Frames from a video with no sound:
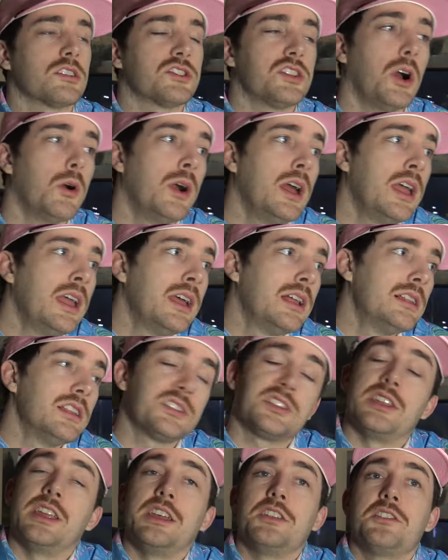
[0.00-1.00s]
So
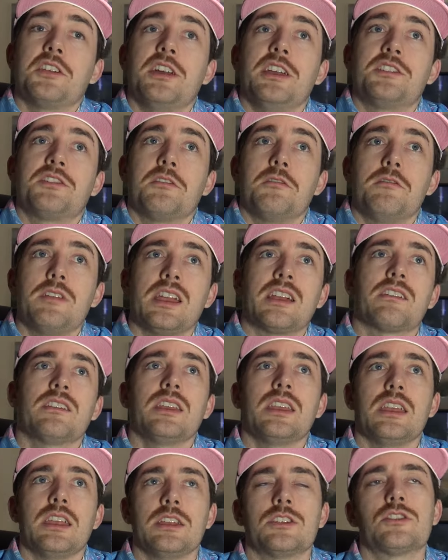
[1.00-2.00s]
listen, it's a
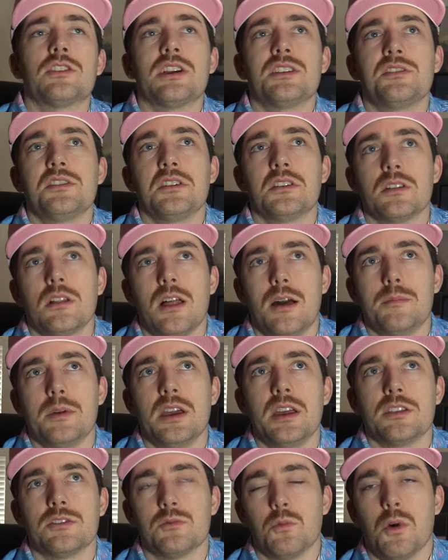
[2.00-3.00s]
very interesting dilemma,
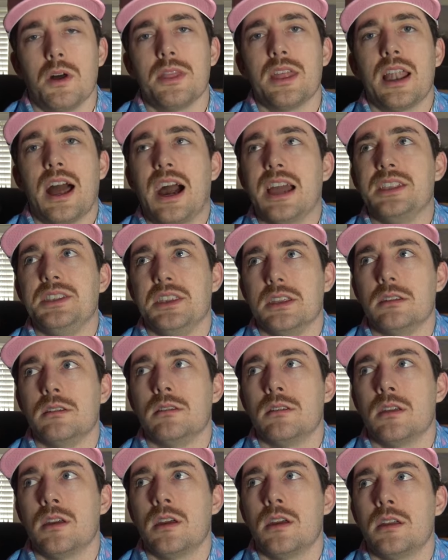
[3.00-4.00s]
and it's one that I
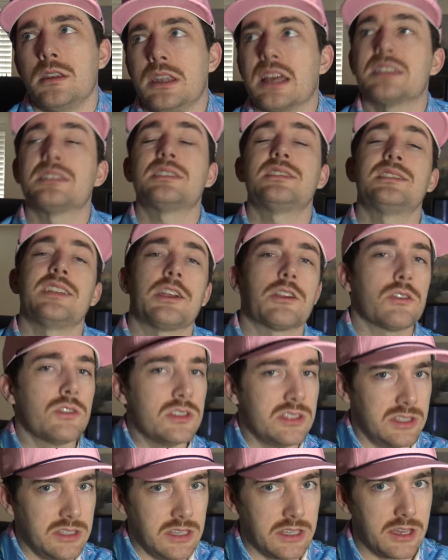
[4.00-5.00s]
didn't necessarily
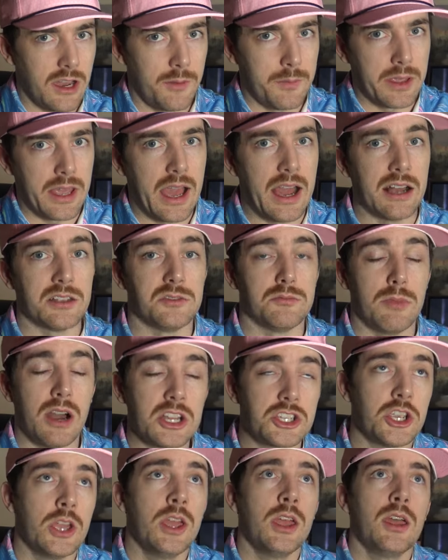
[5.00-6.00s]
see coming as
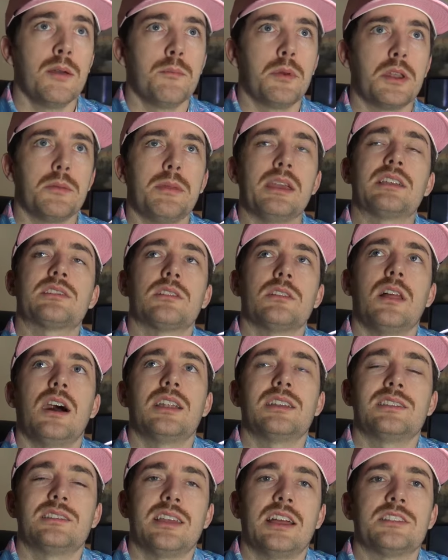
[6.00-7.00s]
much, but it makes a lot
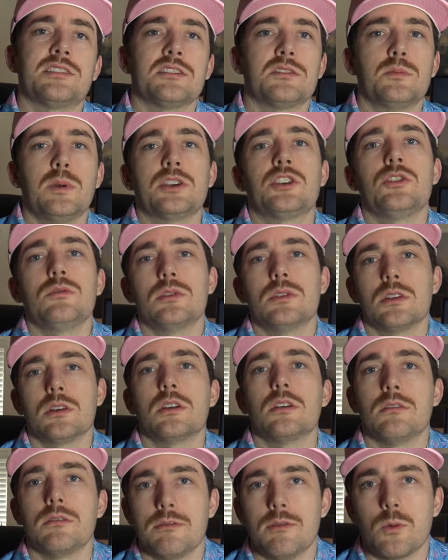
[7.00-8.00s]
of sense, especially when
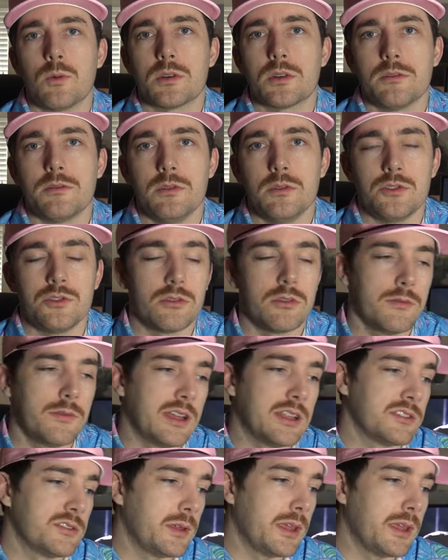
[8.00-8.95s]
looking forward to future events.